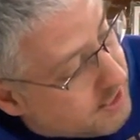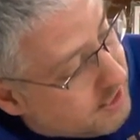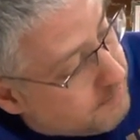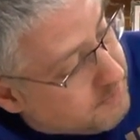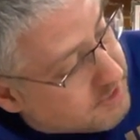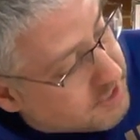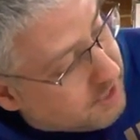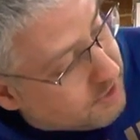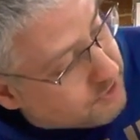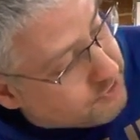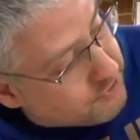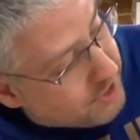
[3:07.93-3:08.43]
I'm
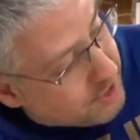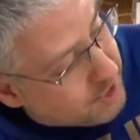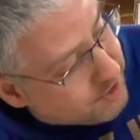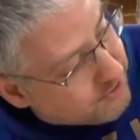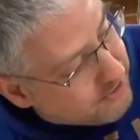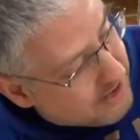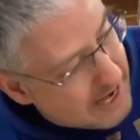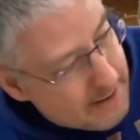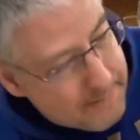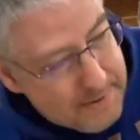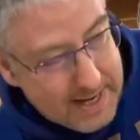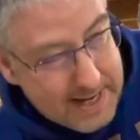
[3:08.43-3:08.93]
just going to try to
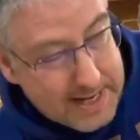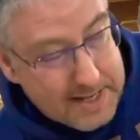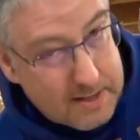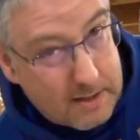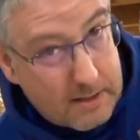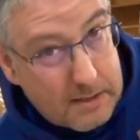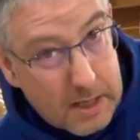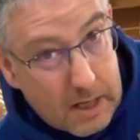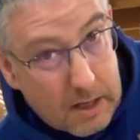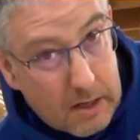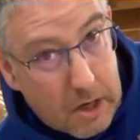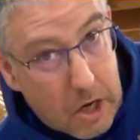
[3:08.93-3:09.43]
grab it. It's a
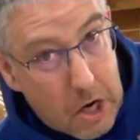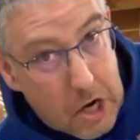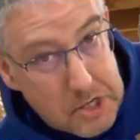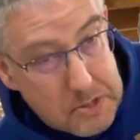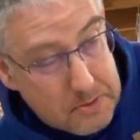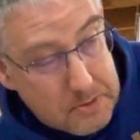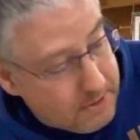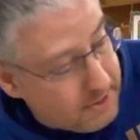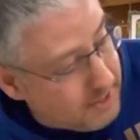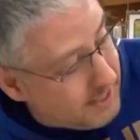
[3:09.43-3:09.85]
little awkward.